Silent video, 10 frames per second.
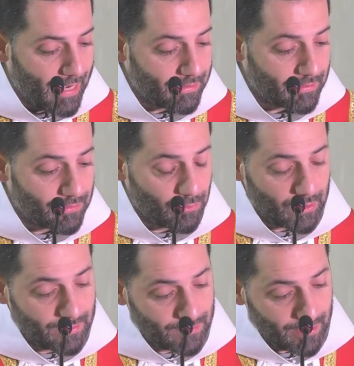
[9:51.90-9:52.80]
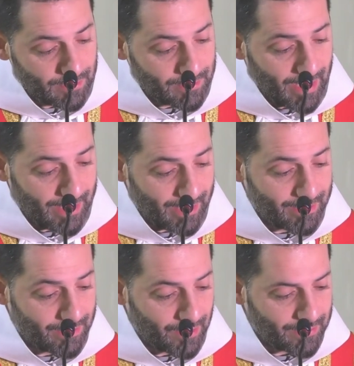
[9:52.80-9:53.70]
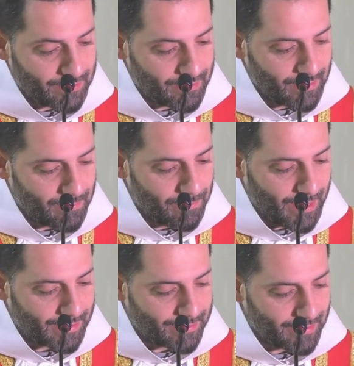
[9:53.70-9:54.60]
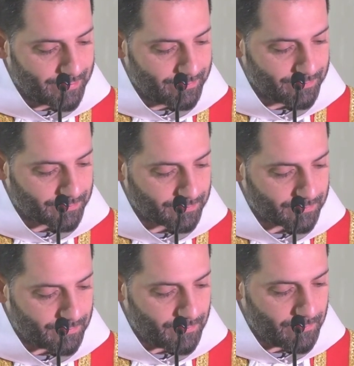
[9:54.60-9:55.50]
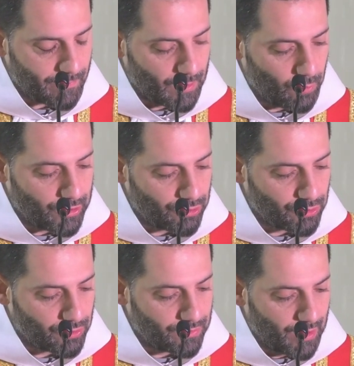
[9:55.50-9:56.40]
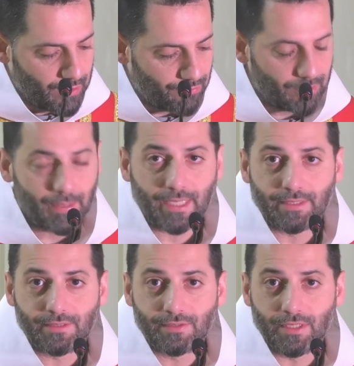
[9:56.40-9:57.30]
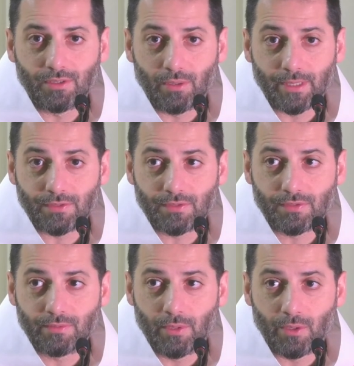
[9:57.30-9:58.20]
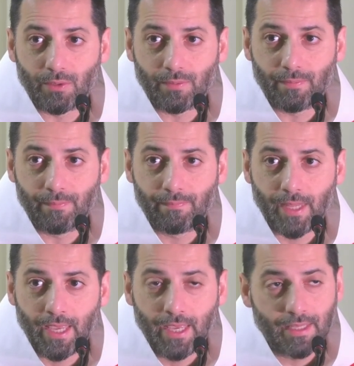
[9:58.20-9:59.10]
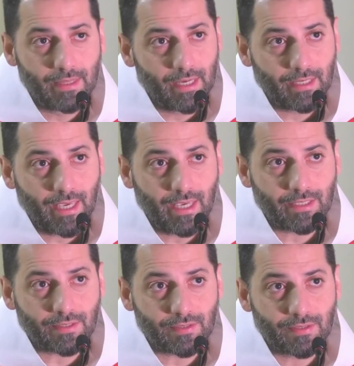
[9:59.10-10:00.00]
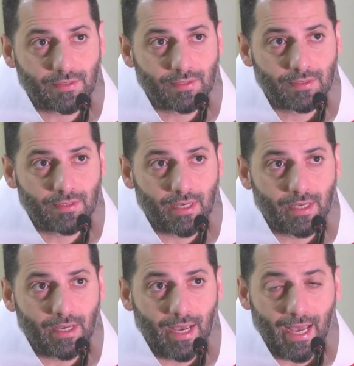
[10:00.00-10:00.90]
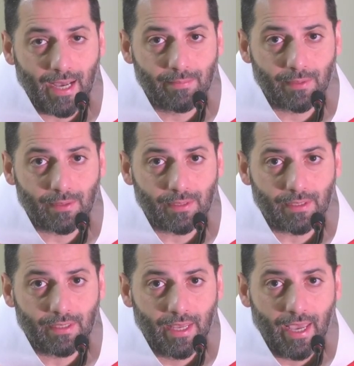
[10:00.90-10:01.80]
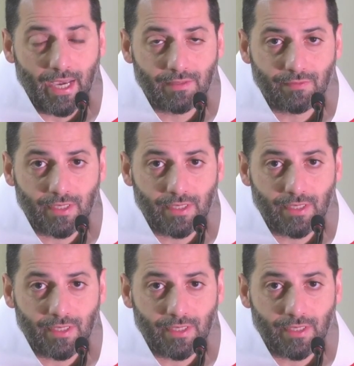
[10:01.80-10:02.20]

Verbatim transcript: And with Saint another great martyr, we should repeat Saint Thomas More, the king's uh, humble and